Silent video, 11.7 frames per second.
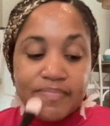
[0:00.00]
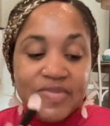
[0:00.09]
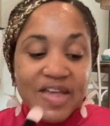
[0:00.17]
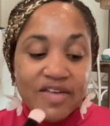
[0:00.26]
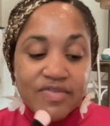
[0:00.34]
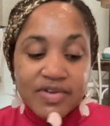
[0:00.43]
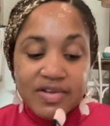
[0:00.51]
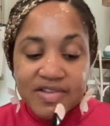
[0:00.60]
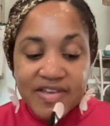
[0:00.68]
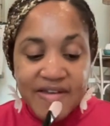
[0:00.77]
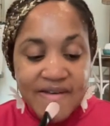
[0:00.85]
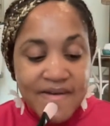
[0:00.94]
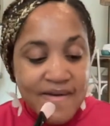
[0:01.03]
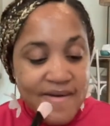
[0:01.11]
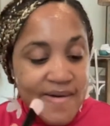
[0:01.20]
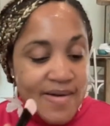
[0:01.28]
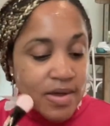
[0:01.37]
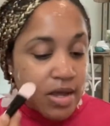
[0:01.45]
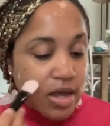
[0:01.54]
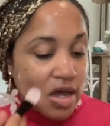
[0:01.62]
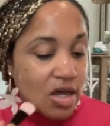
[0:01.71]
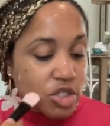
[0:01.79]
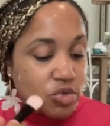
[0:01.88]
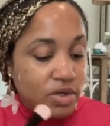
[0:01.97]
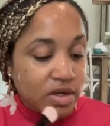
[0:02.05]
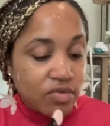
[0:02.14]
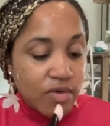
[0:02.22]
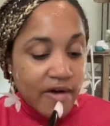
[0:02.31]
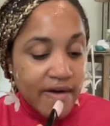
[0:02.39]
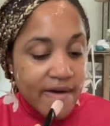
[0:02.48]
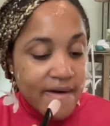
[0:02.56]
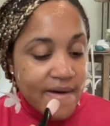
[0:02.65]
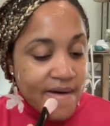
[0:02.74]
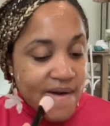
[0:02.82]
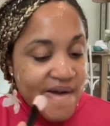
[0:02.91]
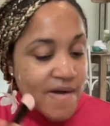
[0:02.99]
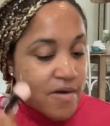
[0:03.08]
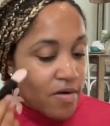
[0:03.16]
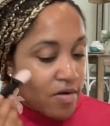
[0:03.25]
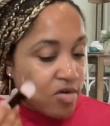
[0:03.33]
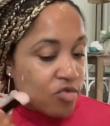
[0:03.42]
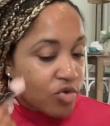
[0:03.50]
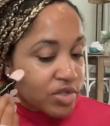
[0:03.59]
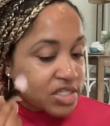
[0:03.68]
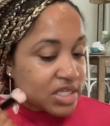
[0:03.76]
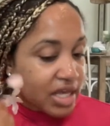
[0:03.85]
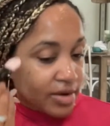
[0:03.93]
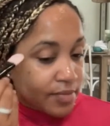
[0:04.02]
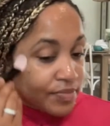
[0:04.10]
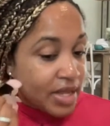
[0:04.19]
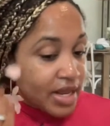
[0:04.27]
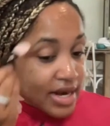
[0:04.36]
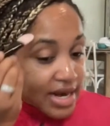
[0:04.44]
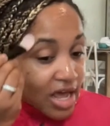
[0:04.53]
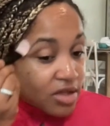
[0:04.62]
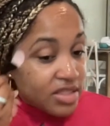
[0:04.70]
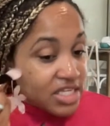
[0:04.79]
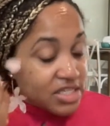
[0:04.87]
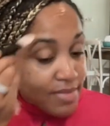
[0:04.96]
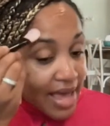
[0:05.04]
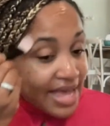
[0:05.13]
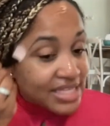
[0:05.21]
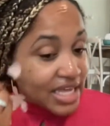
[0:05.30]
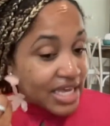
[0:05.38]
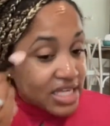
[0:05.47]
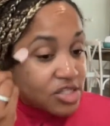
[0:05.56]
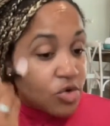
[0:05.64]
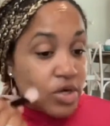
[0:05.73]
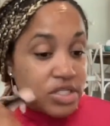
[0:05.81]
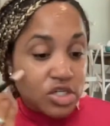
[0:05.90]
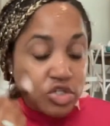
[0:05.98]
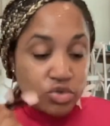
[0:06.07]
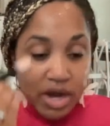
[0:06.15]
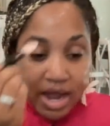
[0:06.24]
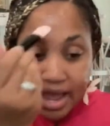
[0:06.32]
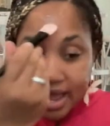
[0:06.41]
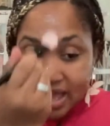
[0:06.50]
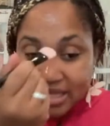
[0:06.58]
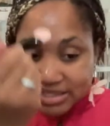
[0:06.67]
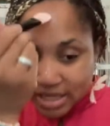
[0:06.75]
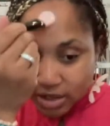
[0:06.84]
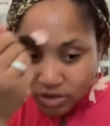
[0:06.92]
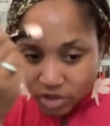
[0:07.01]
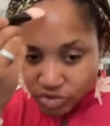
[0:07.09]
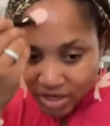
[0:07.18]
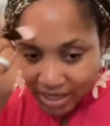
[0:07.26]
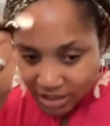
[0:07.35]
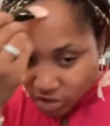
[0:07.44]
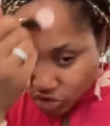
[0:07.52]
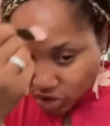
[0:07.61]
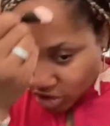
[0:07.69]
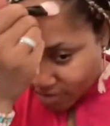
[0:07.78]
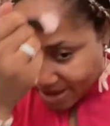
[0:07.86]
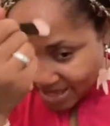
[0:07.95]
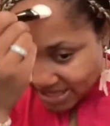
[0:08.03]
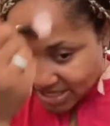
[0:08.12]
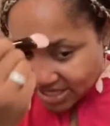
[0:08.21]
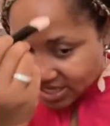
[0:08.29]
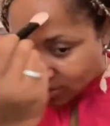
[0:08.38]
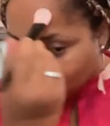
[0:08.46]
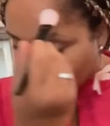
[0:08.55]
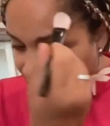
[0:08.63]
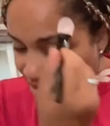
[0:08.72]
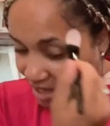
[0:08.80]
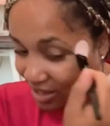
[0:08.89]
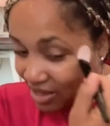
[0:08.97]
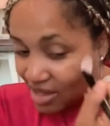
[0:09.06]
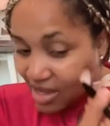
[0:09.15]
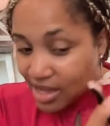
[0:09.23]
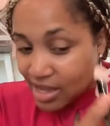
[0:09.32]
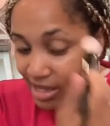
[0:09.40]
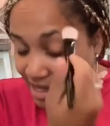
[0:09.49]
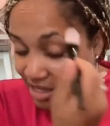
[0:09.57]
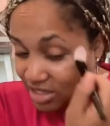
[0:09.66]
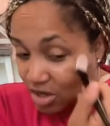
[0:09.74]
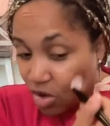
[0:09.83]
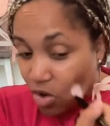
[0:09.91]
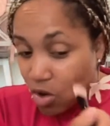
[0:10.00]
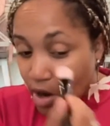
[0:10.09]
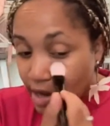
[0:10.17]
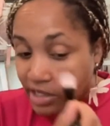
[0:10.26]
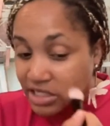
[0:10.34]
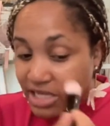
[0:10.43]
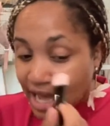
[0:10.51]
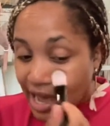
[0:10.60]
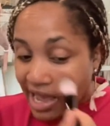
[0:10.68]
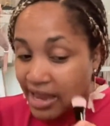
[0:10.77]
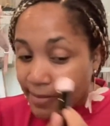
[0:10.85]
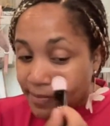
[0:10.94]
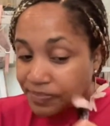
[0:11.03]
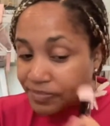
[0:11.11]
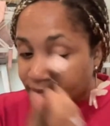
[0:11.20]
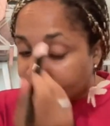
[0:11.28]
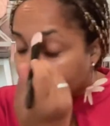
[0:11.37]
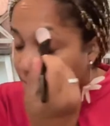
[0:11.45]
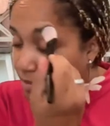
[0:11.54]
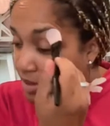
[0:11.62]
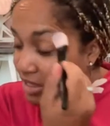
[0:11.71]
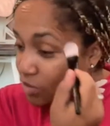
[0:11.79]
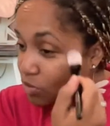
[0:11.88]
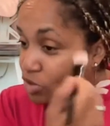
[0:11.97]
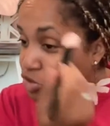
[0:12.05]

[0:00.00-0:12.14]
Definitely a drink of water for the skin. Now, this mask is going to dry. It's not going to dry like the charcoal mask did, where it like gets hard and tight, but it will